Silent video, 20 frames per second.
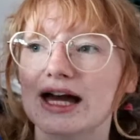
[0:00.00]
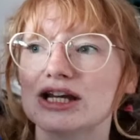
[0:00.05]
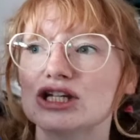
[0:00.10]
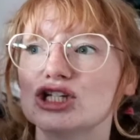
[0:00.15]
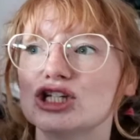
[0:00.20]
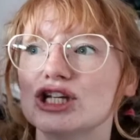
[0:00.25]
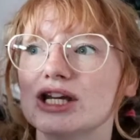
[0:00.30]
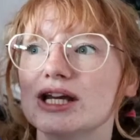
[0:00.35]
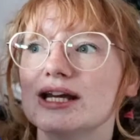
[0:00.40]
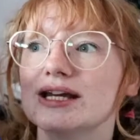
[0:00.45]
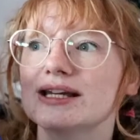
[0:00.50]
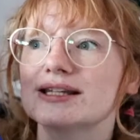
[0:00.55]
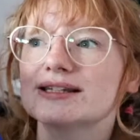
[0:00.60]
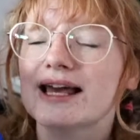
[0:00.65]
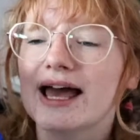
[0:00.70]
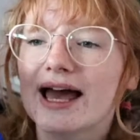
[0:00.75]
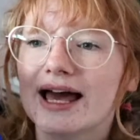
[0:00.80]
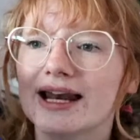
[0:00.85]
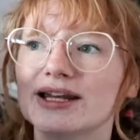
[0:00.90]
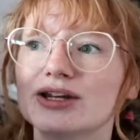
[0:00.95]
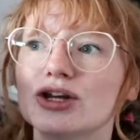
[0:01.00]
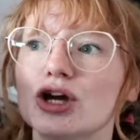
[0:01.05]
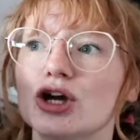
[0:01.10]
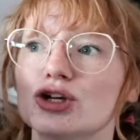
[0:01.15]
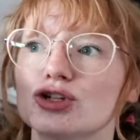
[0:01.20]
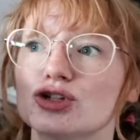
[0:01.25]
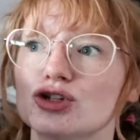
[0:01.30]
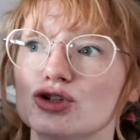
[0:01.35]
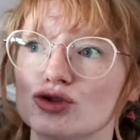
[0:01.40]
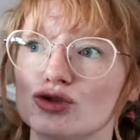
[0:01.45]
and she is telling
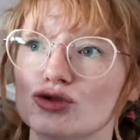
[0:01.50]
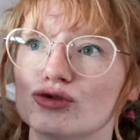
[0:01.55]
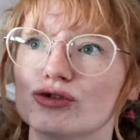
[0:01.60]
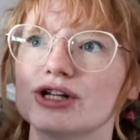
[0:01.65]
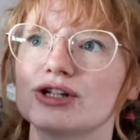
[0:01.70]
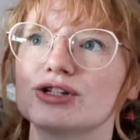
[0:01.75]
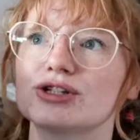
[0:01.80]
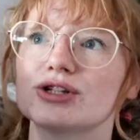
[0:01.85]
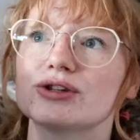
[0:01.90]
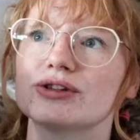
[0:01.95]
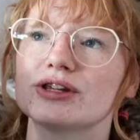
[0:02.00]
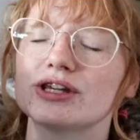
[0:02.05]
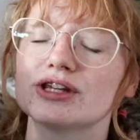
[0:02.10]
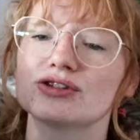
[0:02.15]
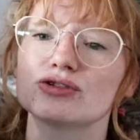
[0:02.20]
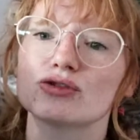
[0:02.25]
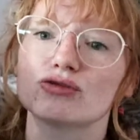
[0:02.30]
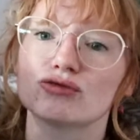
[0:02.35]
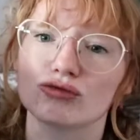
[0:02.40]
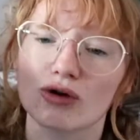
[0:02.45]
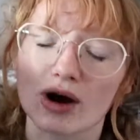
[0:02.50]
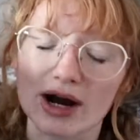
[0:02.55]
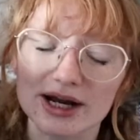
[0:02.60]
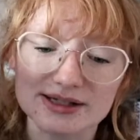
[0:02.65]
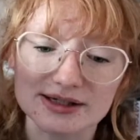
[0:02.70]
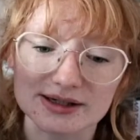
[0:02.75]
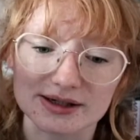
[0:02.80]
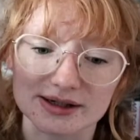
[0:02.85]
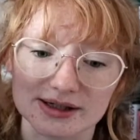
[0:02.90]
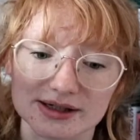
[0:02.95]
her story to this
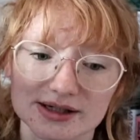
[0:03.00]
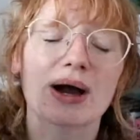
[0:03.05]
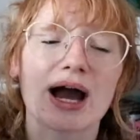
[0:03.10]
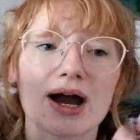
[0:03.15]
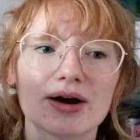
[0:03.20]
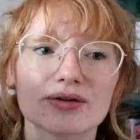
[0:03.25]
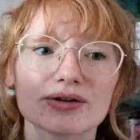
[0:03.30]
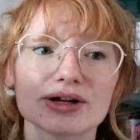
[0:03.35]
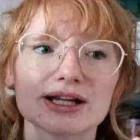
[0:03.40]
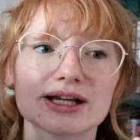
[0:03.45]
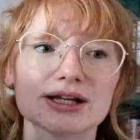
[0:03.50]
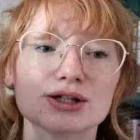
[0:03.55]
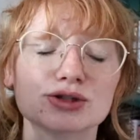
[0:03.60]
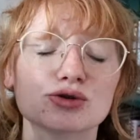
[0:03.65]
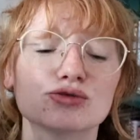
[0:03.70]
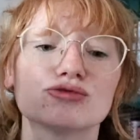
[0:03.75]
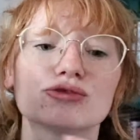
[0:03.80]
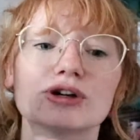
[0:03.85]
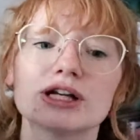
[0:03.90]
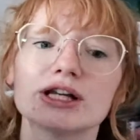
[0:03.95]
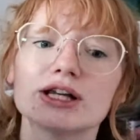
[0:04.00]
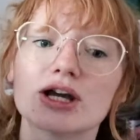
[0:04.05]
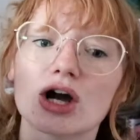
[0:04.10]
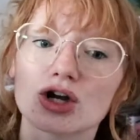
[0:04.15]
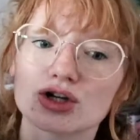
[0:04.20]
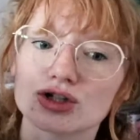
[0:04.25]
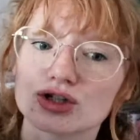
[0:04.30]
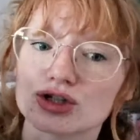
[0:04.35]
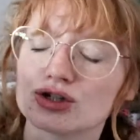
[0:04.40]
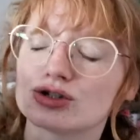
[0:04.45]
writer apparently it's a really
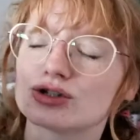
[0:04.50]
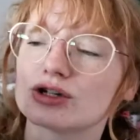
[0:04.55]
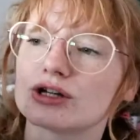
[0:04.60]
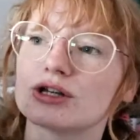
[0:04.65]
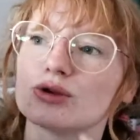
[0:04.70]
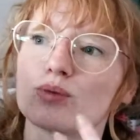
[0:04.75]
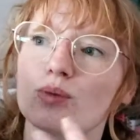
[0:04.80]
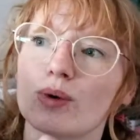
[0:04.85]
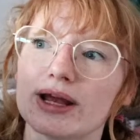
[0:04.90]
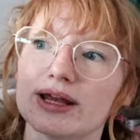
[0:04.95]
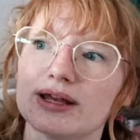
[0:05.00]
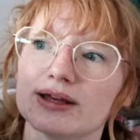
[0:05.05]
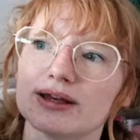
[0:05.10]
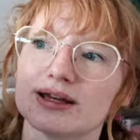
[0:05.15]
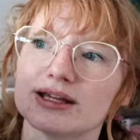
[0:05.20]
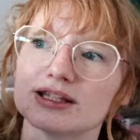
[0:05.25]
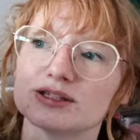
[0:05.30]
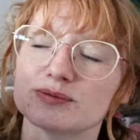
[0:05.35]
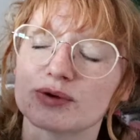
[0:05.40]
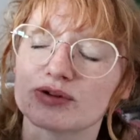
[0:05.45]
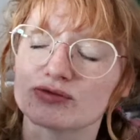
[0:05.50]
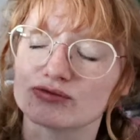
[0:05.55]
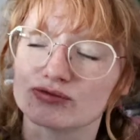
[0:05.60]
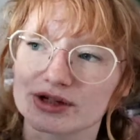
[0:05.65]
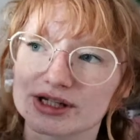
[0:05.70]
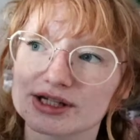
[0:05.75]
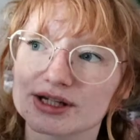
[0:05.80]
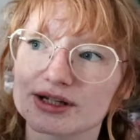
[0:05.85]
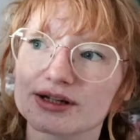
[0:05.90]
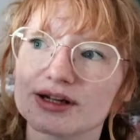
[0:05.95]
unusually way it's been
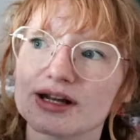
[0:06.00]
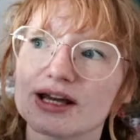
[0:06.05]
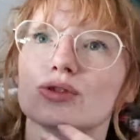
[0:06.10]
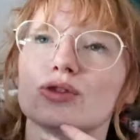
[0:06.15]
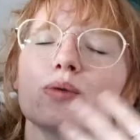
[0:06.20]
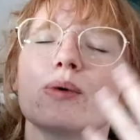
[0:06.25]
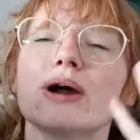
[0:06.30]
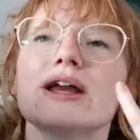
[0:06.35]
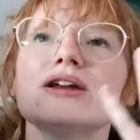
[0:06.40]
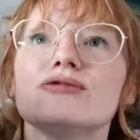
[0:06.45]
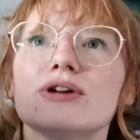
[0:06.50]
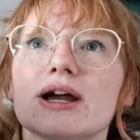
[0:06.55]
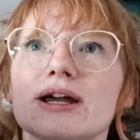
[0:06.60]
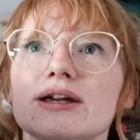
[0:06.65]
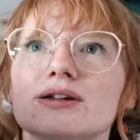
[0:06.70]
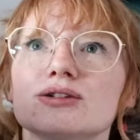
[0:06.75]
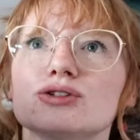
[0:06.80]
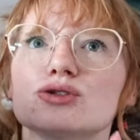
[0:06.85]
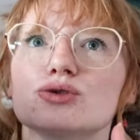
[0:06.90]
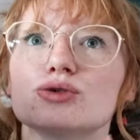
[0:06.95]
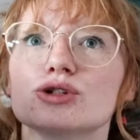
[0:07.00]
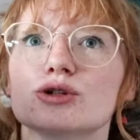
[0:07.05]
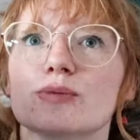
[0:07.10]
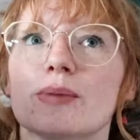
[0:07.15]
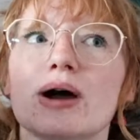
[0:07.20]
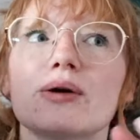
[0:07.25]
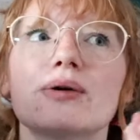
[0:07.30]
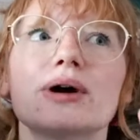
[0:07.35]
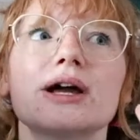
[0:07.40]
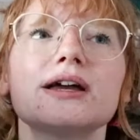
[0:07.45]
written the way regan talked
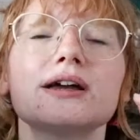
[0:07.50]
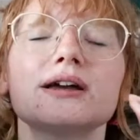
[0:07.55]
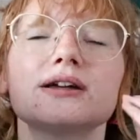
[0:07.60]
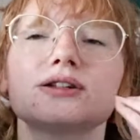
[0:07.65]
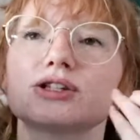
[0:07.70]
about it,